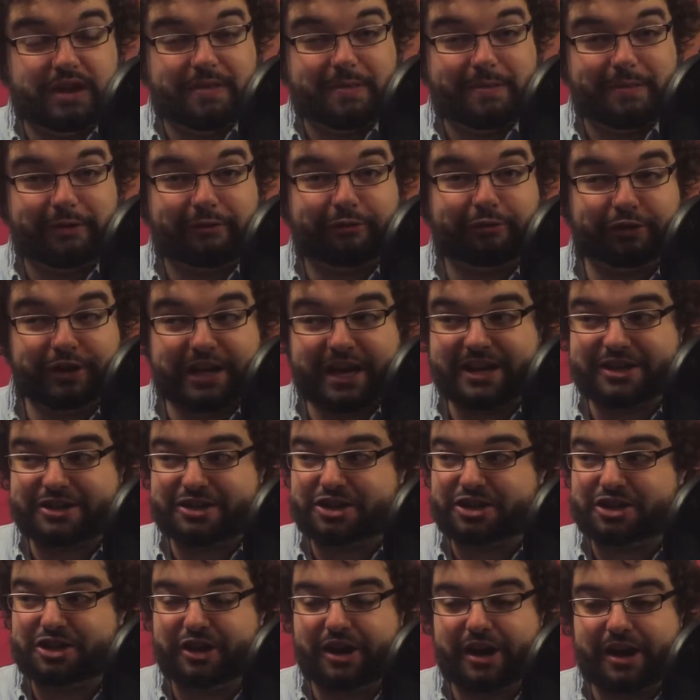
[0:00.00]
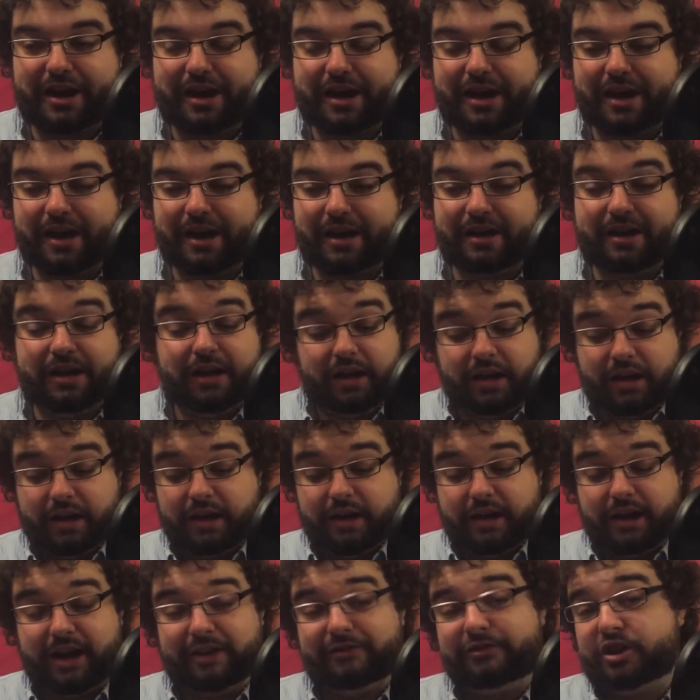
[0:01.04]
in the flesh? Uh,
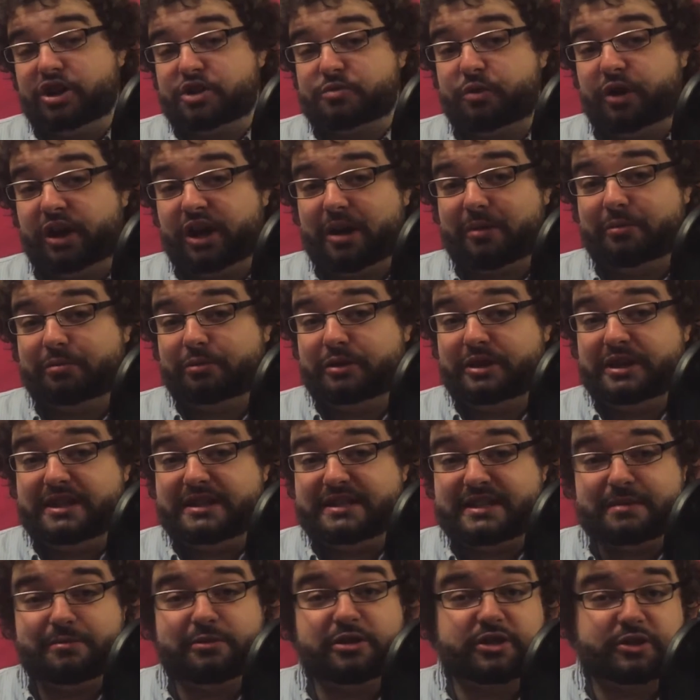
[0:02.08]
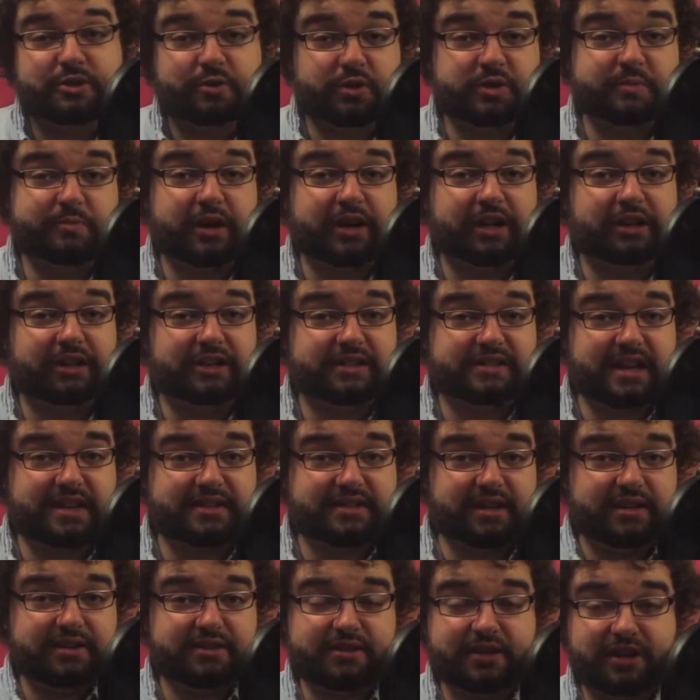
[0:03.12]
I finished putting up the Demon Souls bucket list
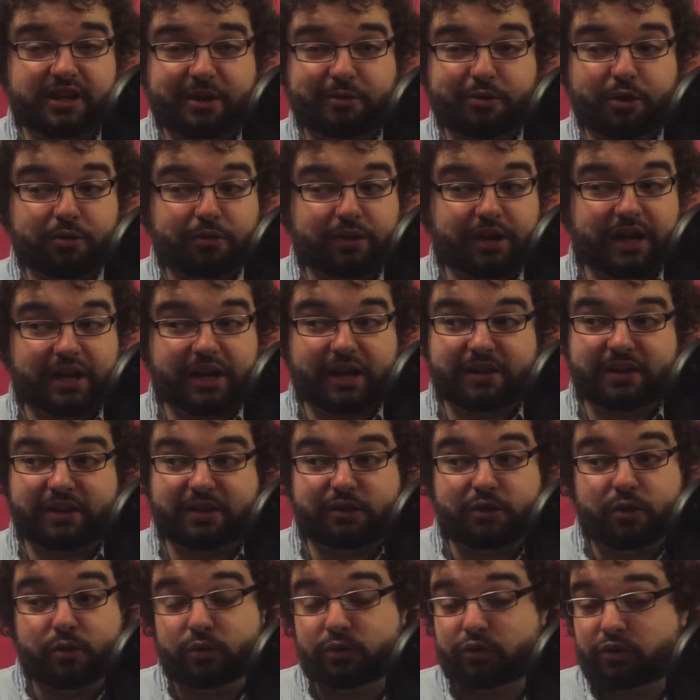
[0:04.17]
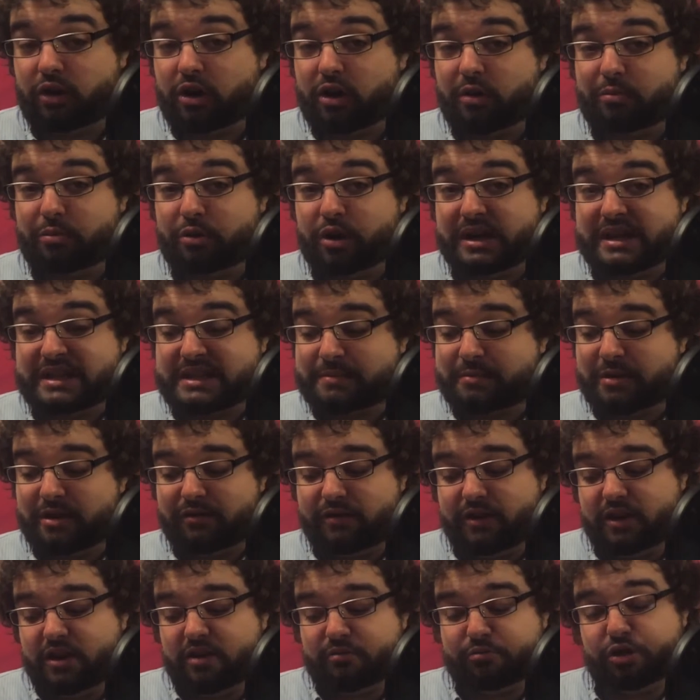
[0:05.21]
essays that I wrote, and I think those are pretty
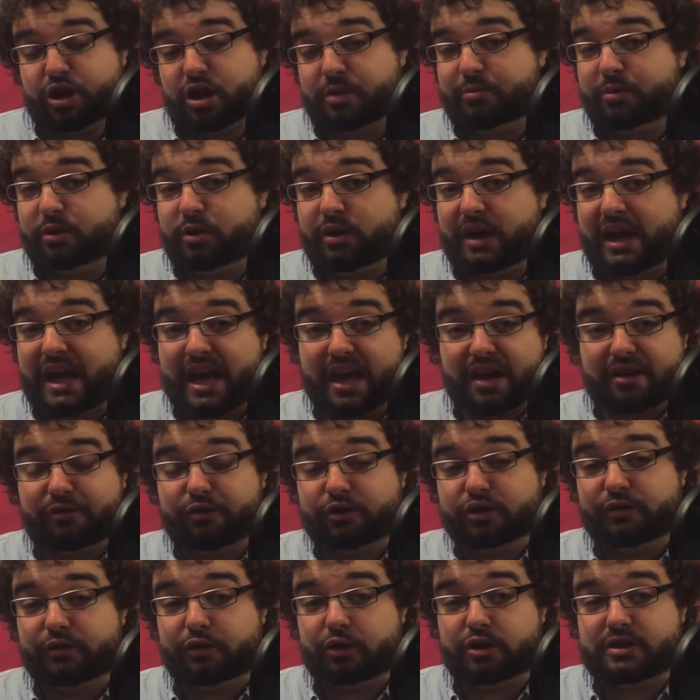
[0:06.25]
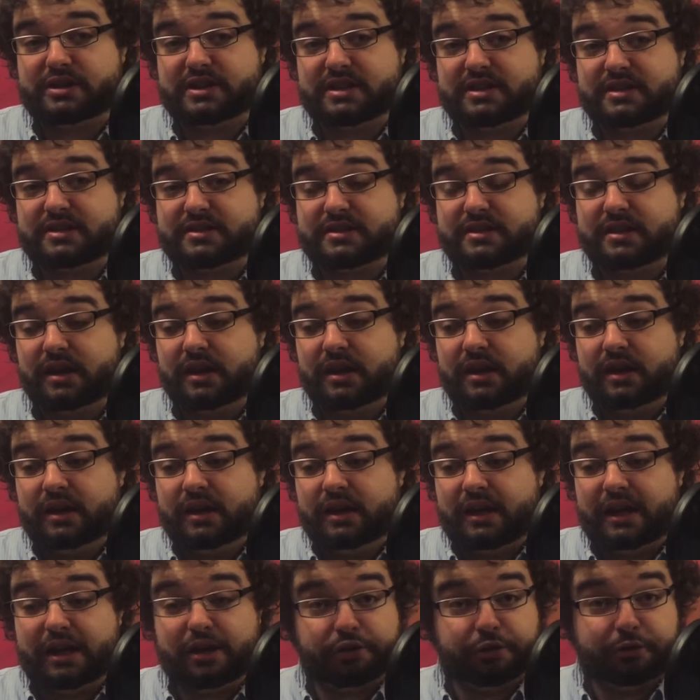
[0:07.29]
spiffy. Put up a handful of critiques,
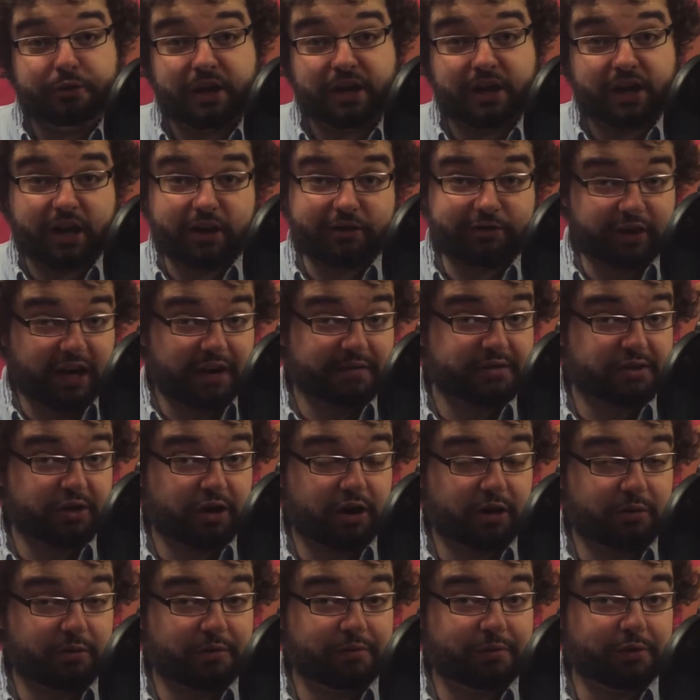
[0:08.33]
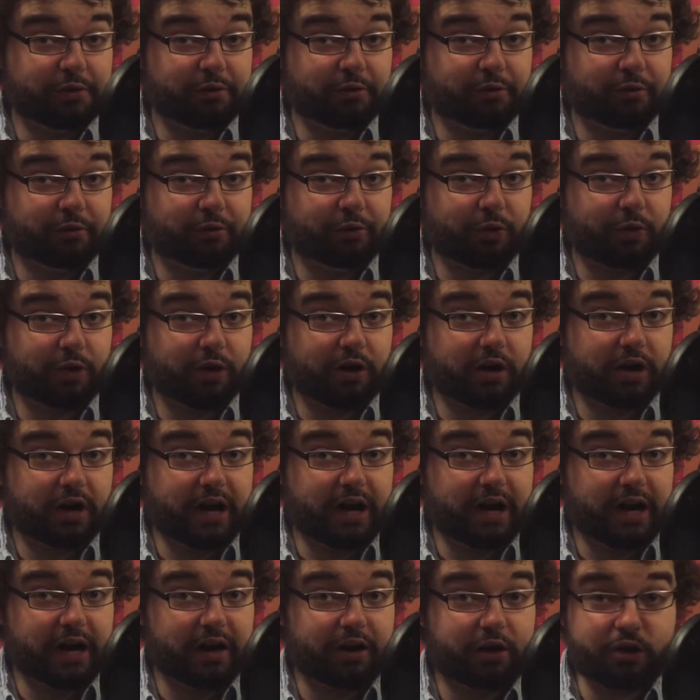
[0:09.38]
including a five star review for
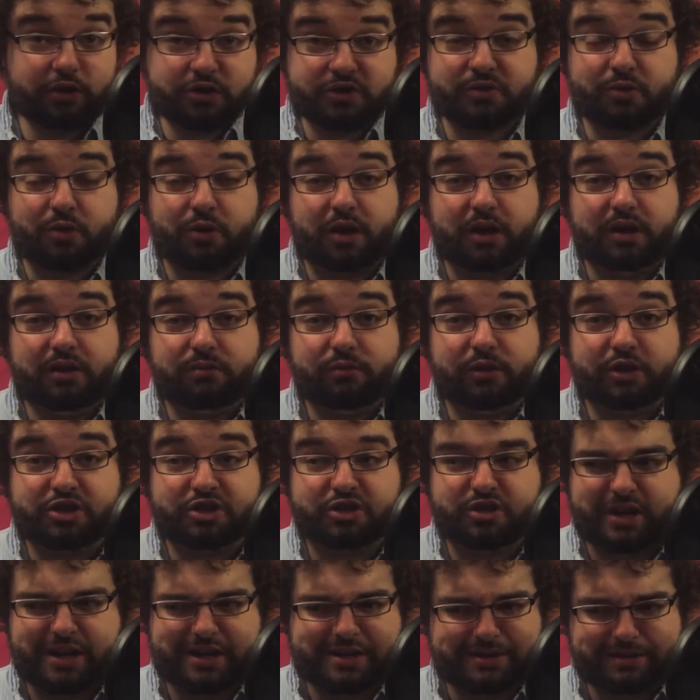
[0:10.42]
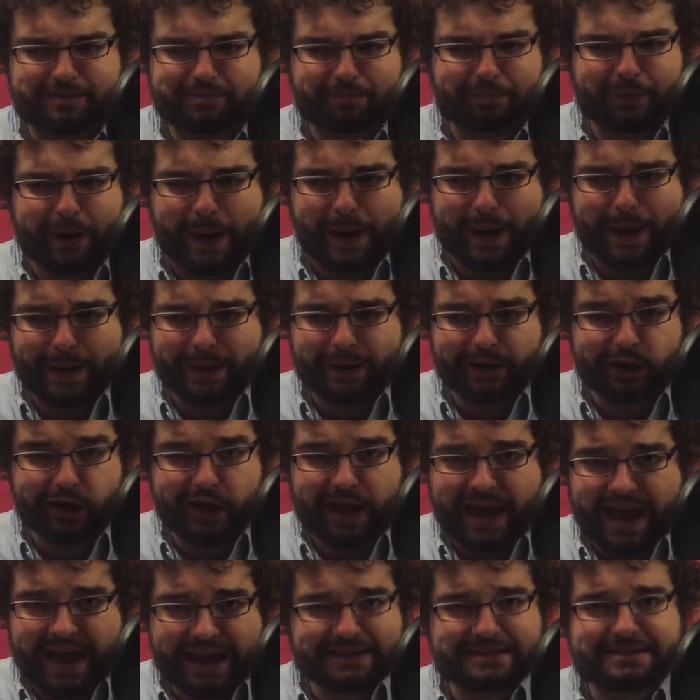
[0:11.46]
uh, Her Story, which is
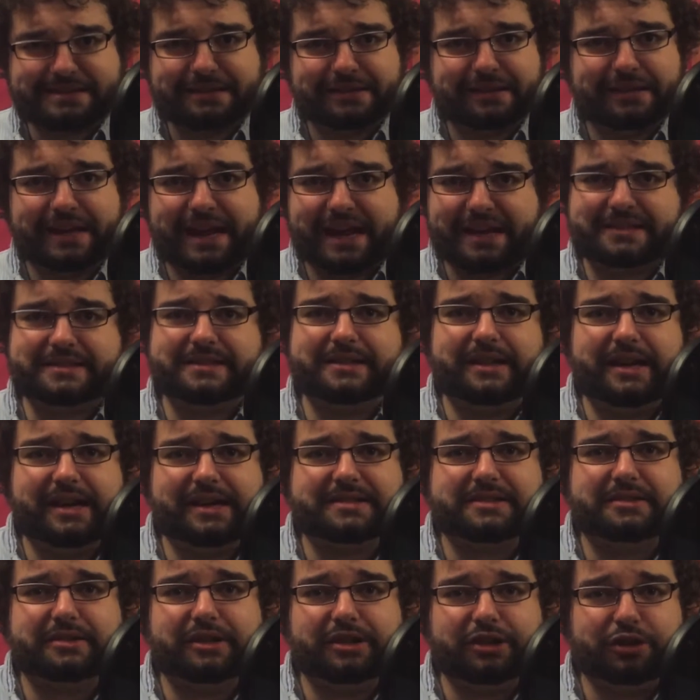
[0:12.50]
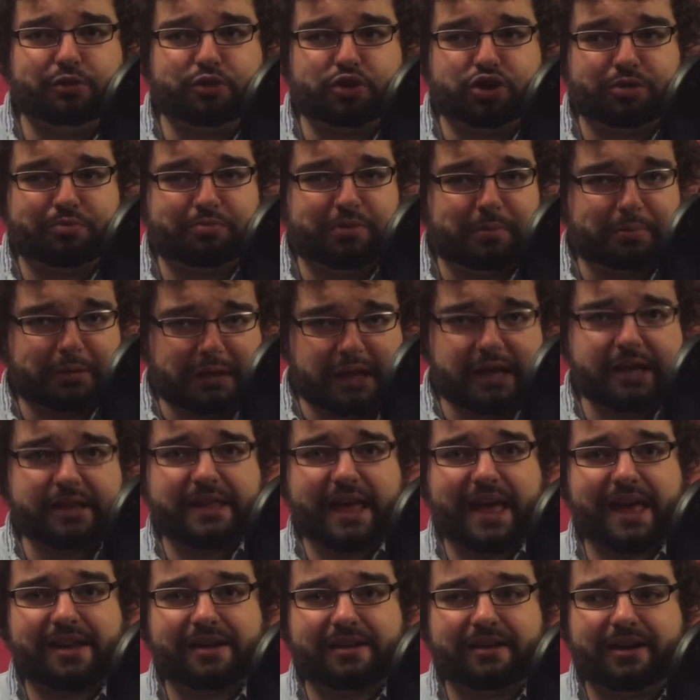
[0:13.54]
excellent, excellent, excellent. You should be playing
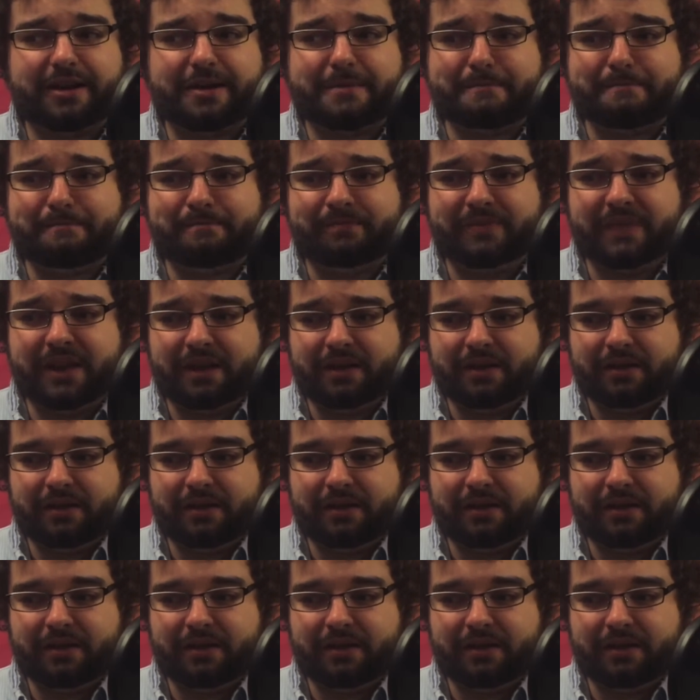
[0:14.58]
that. Um,